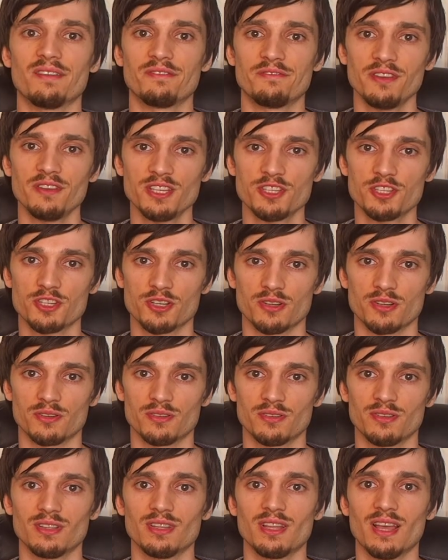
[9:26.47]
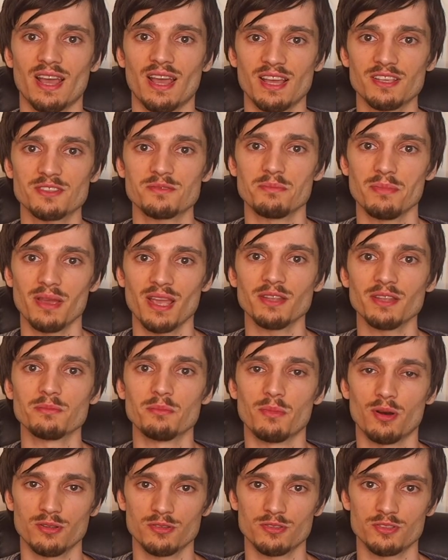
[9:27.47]
A feature that has made
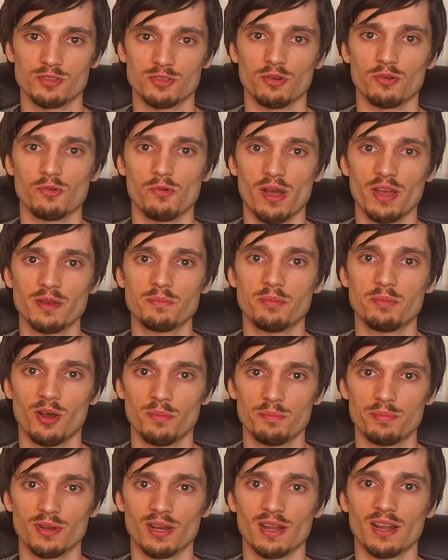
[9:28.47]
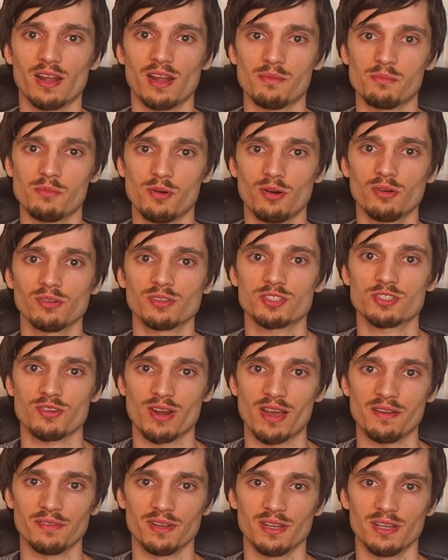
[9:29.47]
Monzo quite popular among
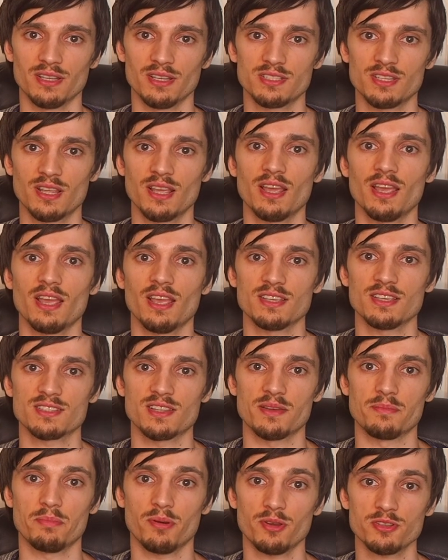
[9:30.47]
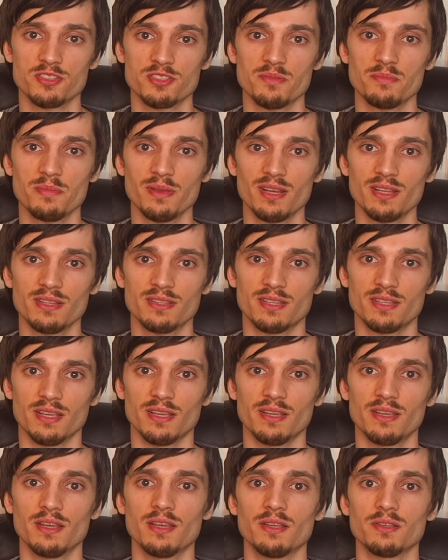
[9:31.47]
travelers is the
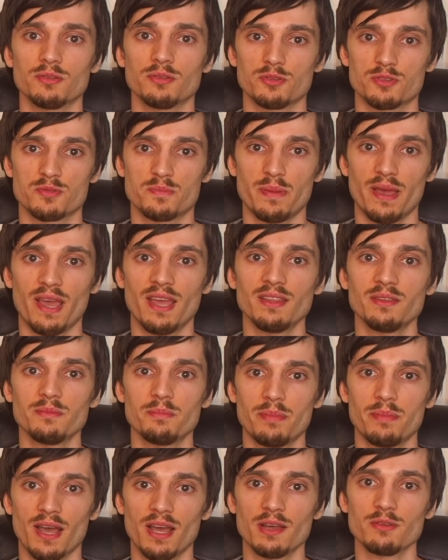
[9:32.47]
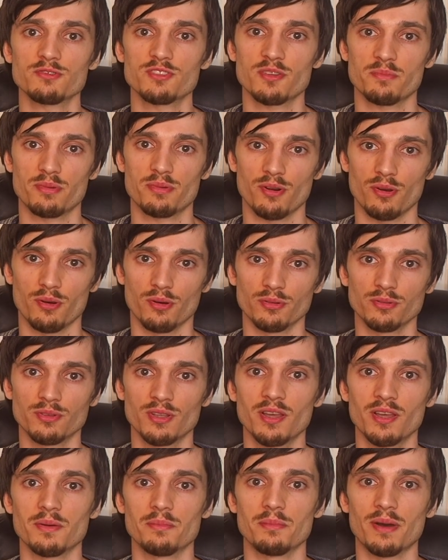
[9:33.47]
possibility to spend pounds abroad
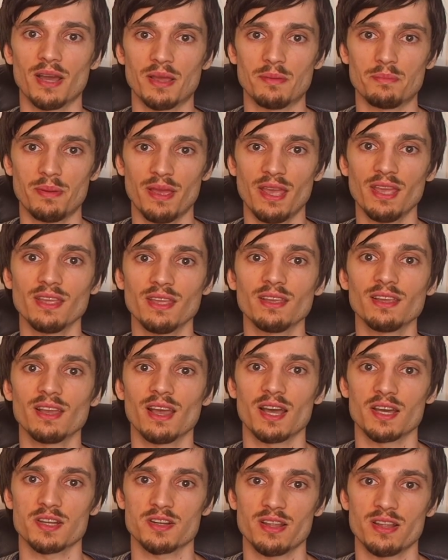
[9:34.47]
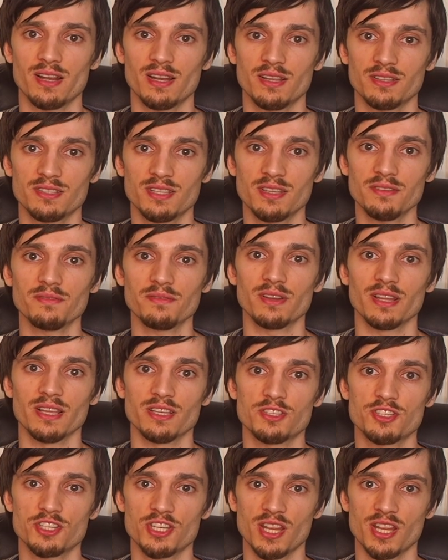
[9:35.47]
by paying a relatively
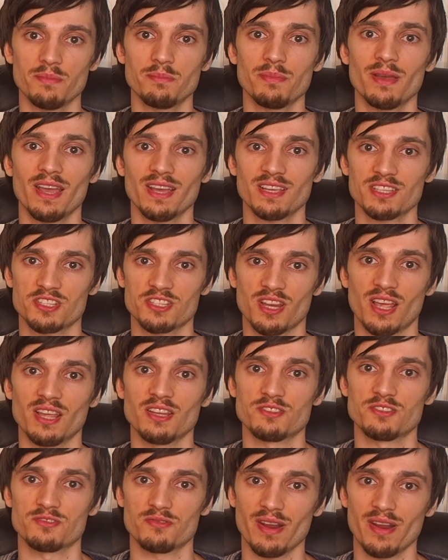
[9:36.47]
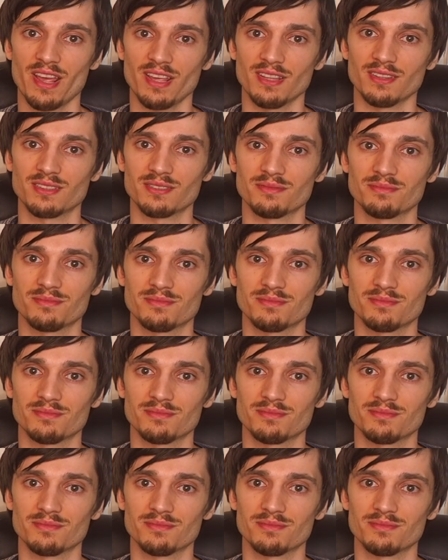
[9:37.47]
cheap exchange rate.